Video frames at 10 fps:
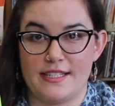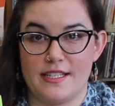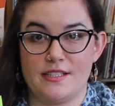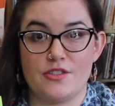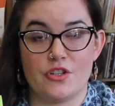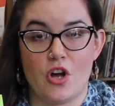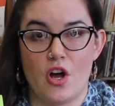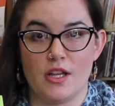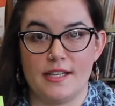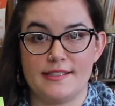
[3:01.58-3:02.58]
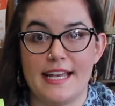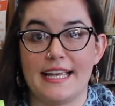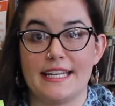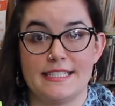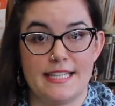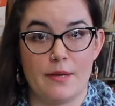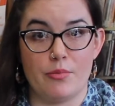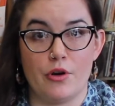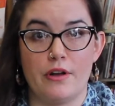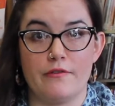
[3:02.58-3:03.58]
residents to call us and get a
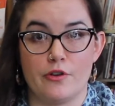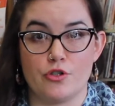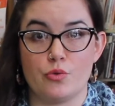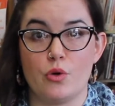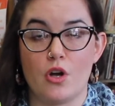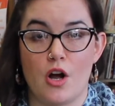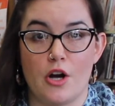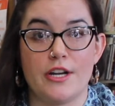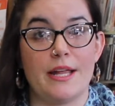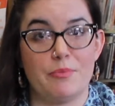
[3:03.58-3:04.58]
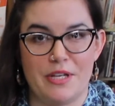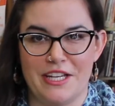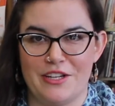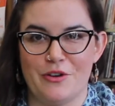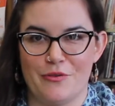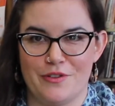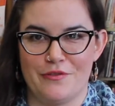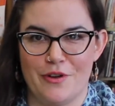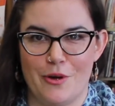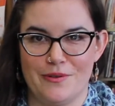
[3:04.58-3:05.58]
temporary virtual card and PIN over
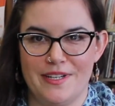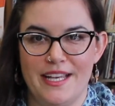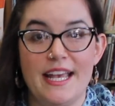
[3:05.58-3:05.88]
the phone.